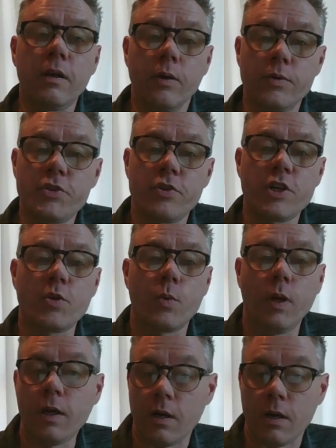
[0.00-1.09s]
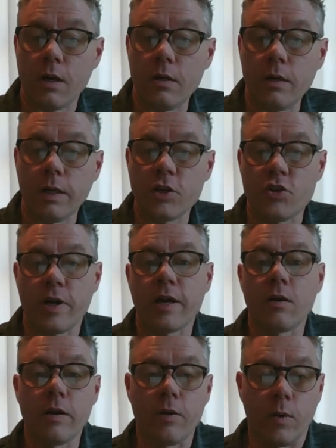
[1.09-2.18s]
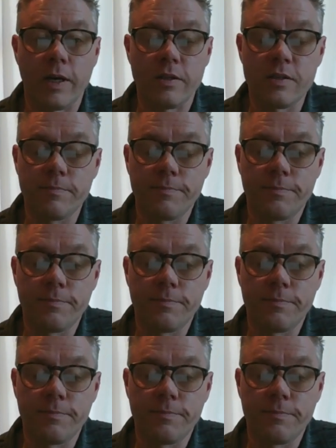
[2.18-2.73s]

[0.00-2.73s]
and no instruction will occur, electronic or otherwise.